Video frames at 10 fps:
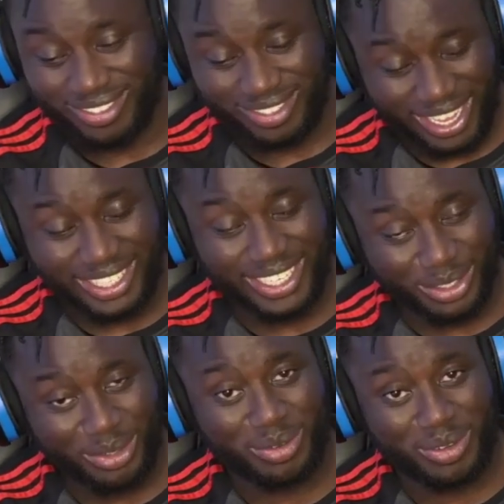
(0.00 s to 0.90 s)
That's
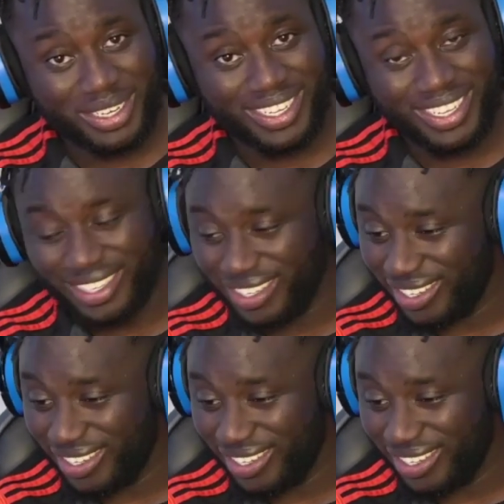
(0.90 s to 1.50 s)
actually really good.